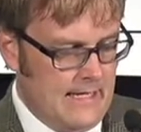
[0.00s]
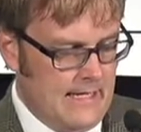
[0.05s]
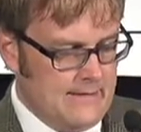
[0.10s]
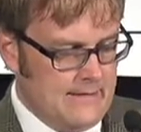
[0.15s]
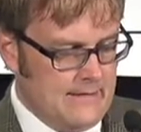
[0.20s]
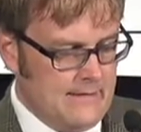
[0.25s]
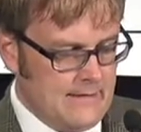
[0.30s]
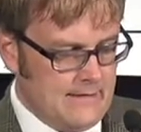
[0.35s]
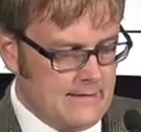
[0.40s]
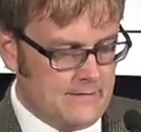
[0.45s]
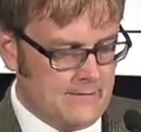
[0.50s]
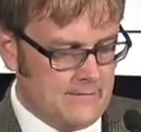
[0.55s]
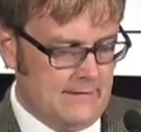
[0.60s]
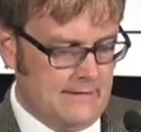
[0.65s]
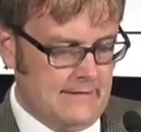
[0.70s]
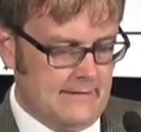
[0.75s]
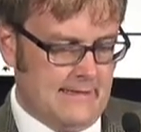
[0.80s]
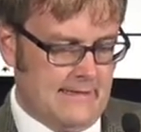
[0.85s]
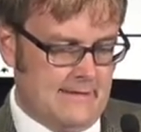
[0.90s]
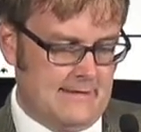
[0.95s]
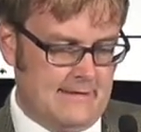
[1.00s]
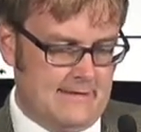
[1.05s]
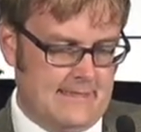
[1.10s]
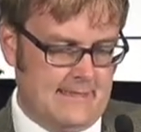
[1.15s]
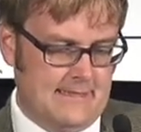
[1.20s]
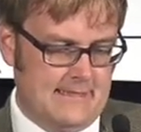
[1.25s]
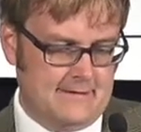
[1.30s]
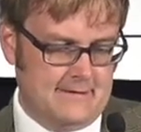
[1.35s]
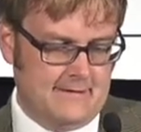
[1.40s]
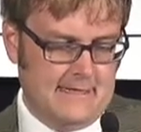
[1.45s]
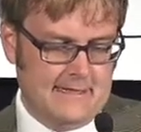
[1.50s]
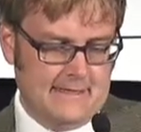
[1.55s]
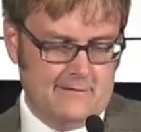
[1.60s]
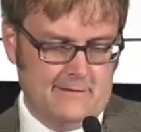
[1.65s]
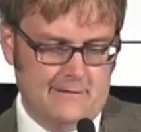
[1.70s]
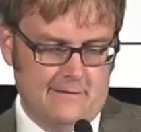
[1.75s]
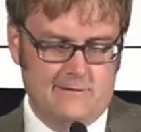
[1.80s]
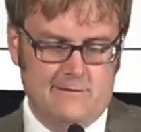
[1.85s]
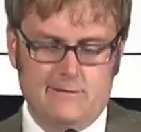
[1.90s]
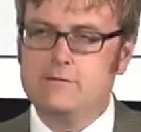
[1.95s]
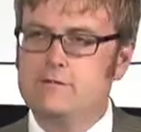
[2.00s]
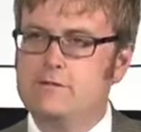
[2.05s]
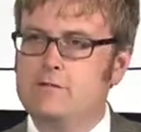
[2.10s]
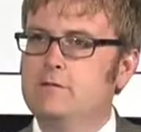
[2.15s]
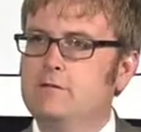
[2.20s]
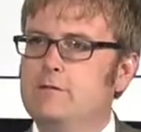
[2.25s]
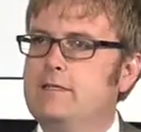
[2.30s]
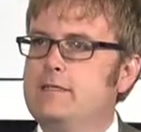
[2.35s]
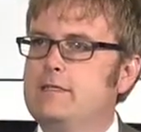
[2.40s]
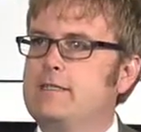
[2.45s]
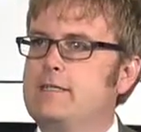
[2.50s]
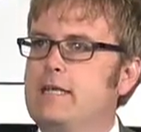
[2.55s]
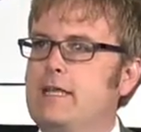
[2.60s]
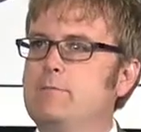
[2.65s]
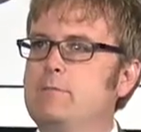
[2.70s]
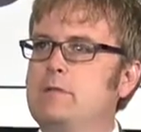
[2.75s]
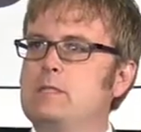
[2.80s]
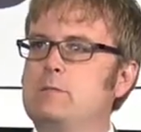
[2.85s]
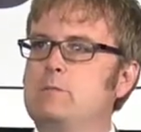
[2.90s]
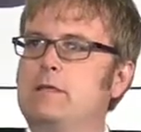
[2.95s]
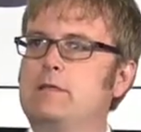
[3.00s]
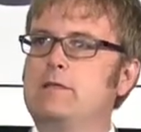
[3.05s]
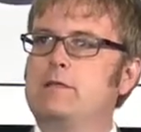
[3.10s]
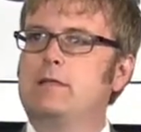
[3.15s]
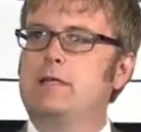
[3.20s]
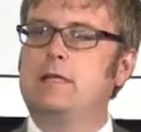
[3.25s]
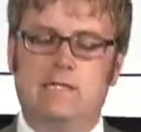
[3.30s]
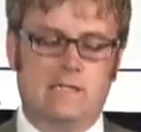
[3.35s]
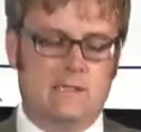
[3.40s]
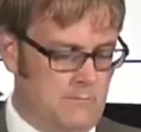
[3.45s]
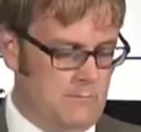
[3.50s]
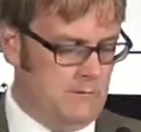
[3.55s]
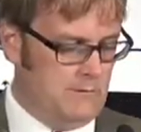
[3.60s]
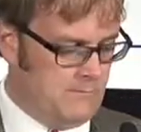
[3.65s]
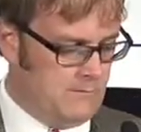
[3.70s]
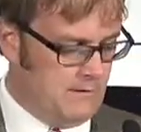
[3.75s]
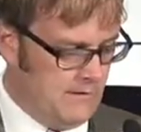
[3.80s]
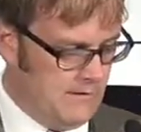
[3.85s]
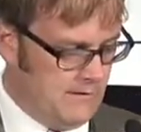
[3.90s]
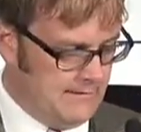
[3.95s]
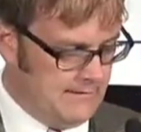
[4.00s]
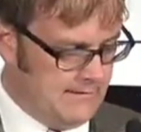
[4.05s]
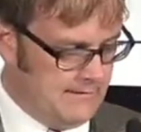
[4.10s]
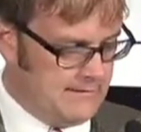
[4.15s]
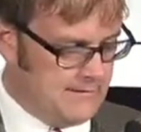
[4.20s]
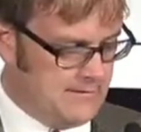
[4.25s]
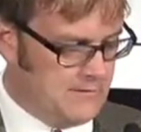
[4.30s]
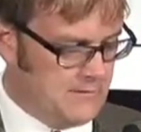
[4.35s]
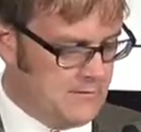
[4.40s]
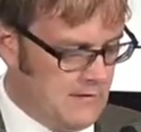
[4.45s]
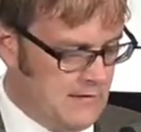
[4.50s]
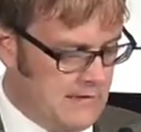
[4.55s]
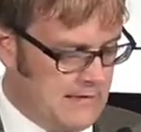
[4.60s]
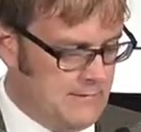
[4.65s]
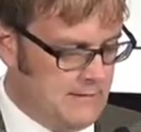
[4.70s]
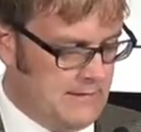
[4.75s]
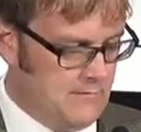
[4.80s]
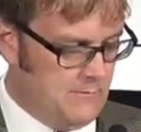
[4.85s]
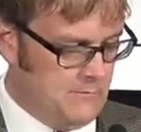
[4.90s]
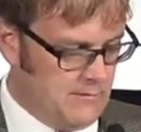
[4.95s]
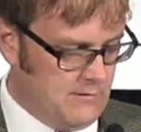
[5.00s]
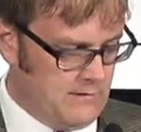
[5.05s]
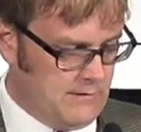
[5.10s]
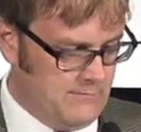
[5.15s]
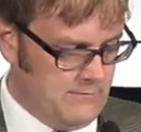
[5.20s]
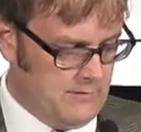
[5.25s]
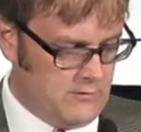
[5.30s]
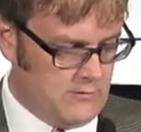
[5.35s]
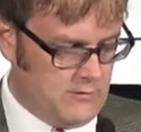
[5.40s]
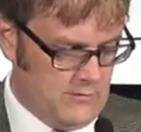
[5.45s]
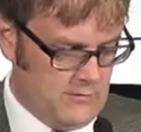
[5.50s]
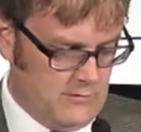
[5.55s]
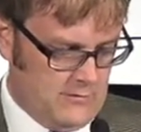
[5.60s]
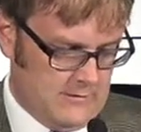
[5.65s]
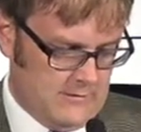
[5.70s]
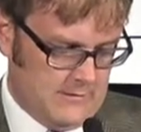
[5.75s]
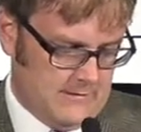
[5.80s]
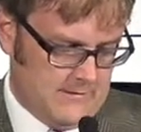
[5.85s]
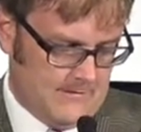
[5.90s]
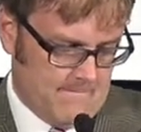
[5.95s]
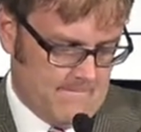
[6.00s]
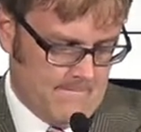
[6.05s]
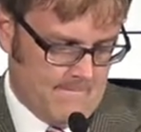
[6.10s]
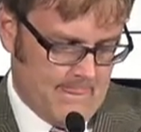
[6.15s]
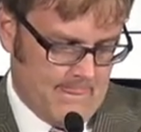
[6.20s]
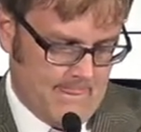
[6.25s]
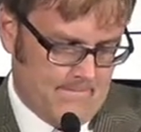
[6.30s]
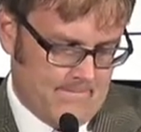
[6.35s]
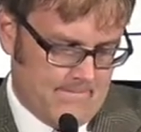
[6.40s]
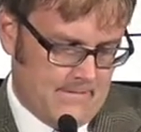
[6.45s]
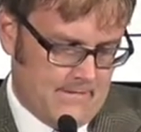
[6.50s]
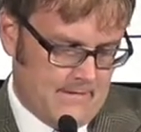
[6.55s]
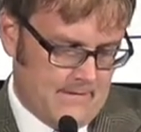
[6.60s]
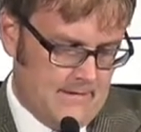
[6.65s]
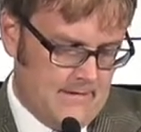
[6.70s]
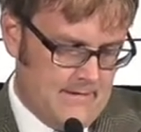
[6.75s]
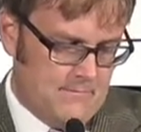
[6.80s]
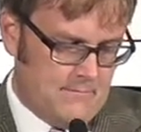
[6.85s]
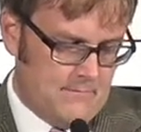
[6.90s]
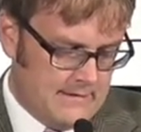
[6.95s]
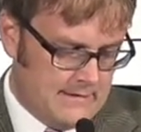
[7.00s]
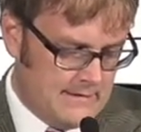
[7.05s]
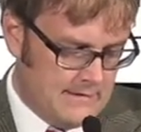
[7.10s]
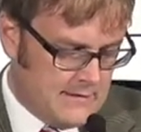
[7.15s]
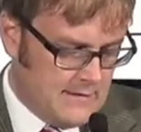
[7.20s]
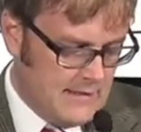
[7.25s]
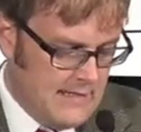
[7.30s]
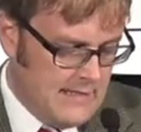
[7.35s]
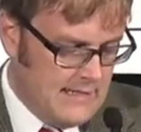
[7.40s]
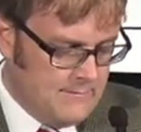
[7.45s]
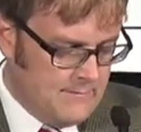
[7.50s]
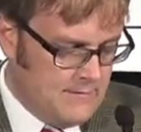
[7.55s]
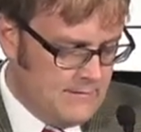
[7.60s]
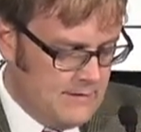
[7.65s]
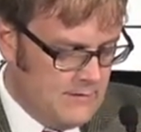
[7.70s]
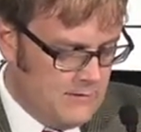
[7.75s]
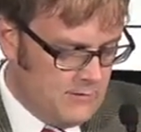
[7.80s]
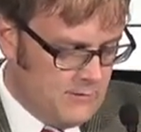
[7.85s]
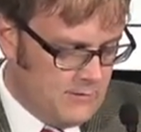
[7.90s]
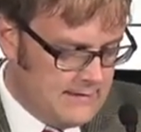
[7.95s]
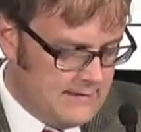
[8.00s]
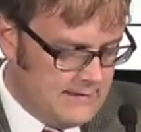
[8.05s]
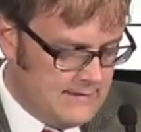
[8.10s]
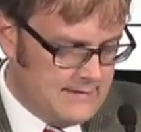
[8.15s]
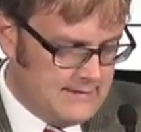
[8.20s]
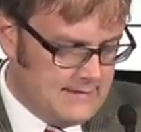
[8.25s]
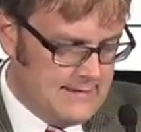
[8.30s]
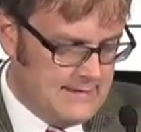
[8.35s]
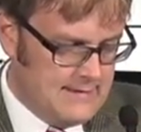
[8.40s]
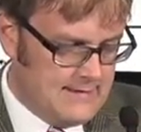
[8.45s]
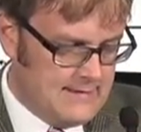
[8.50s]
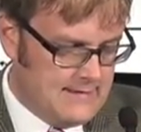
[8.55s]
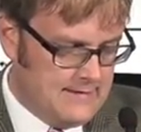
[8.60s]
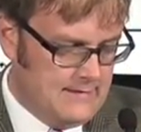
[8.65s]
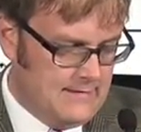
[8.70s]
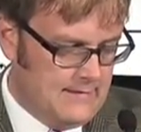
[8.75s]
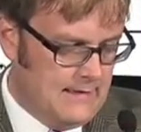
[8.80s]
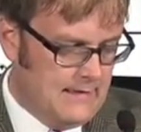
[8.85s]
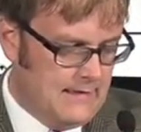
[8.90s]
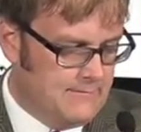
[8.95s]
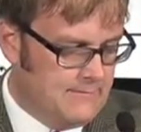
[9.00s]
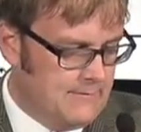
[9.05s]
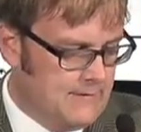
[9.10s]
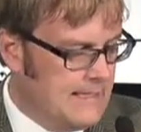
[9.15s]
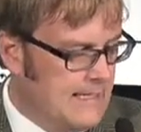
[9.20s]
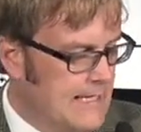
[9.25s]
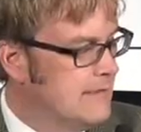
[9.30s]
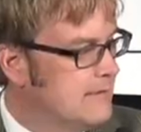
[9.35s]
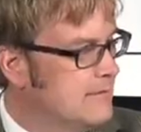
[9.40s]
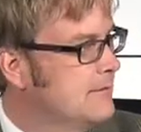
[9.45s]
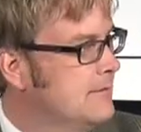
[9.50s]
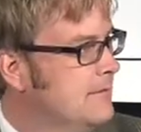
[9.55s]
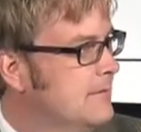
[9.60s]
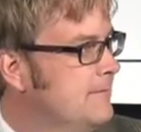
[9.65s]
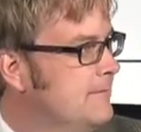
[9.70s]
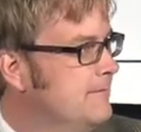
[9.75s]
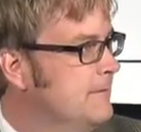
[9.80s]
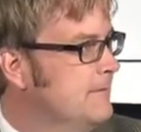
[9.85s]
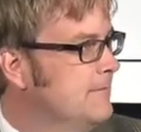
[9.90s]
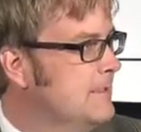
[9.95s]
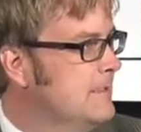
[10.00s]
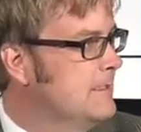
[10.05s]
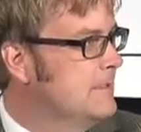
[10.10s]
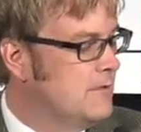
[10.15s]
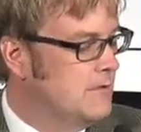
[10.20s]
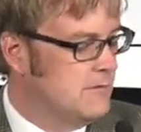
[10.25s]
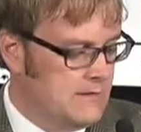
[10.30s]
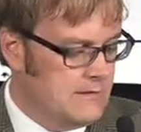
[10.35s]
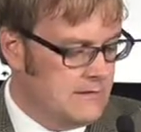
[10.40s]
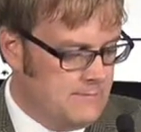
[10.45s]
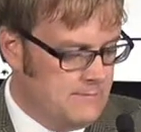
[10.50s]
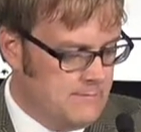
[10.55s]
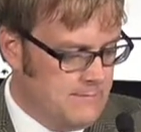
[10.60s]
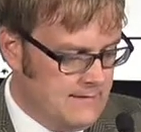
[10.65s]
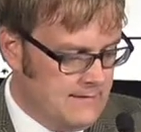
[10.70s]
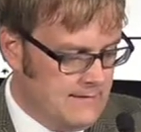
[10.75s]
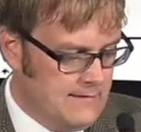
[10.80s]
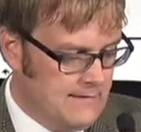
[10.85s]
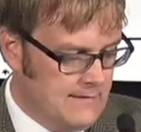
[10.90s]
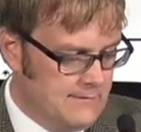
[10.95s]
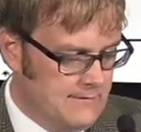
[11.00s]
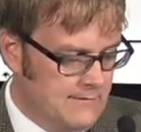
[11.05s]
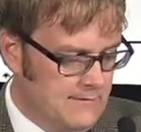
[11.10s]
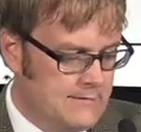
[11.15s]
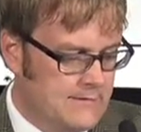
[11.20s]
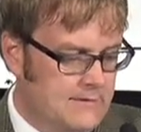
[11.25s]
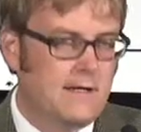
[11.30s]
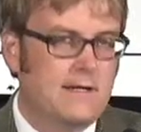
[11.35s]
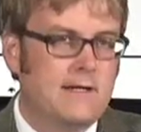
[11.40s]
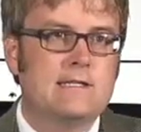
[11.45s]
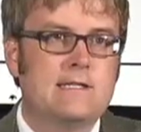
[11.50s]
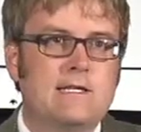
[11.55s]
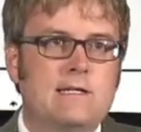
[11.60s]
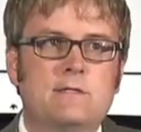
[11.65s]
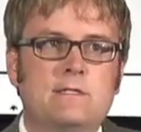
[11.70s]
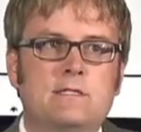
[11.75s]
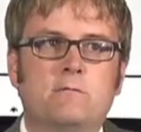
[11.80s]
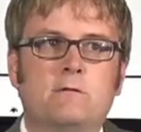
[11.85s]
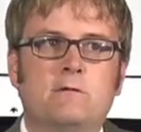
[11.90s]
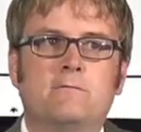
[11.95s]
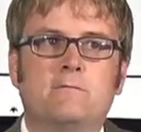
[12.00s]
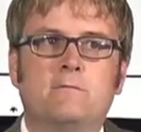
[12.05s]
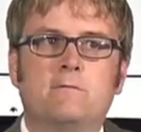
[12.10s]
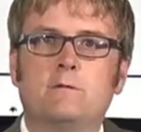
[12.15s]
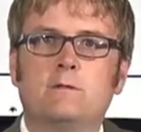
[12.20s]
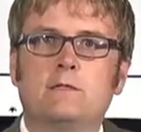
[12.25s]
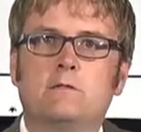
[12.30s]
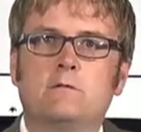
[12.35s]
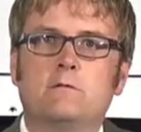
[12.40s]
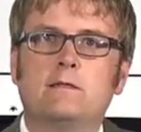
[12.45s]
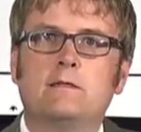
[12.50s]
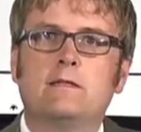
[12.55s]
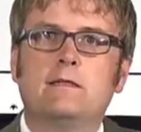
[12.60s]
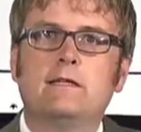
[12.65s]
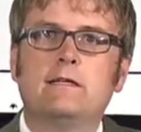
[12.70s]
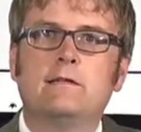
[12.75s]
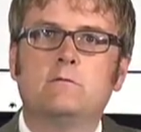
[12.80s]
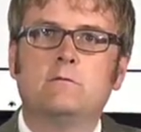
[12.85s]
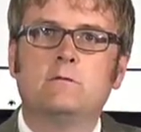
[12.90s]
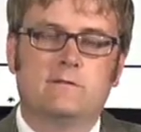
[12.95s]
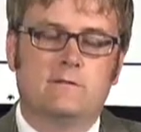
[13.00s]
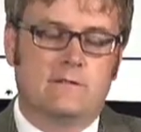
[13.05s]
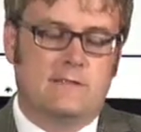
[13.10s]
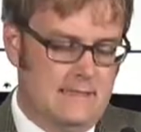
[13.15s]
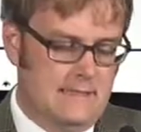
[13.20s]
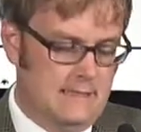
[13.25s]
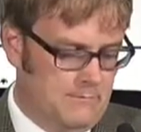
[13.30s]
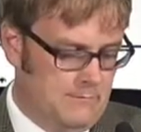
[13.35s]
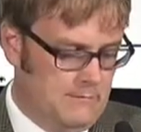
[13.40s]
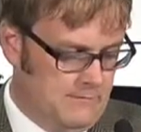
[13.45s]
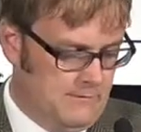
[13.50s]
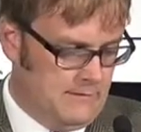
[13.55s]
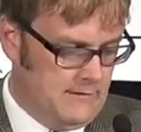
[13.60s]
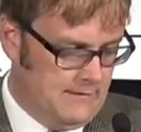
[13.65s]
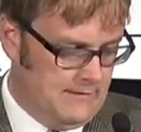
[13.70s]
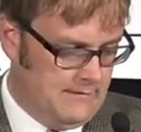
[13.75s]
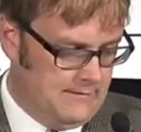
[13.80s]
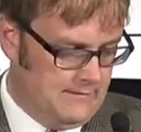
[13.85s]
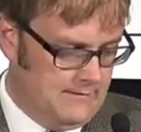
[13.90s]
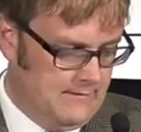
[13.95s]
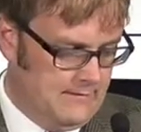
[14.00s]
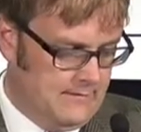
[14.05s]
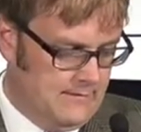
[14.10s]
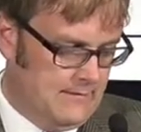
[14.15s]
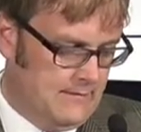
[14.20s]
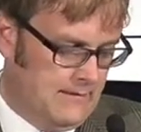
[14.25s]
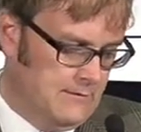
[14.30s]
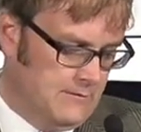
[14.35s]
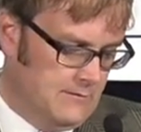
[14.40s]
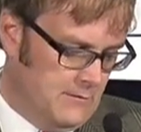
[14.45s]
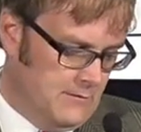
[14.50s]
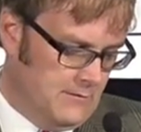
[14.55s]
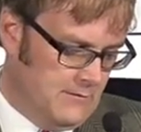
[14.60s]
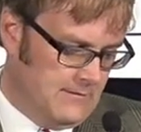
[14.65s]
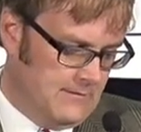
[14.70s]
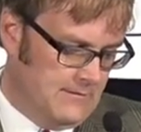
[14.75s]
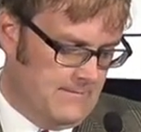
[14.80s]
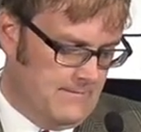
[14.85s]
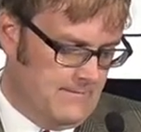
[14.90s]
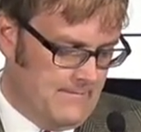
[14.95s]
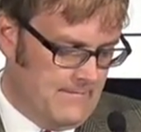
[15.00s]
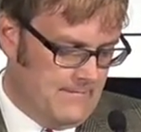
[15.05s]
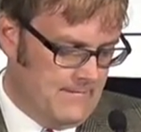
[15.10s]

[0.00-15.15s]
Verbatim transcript: Initially, Latter day Saints likely understood these statements about the kingdom of God as describing the work of the church. By the time of the organization of the Council of 50, Joseph Smith and others saw them as referring to a literal kingdom of God on earth.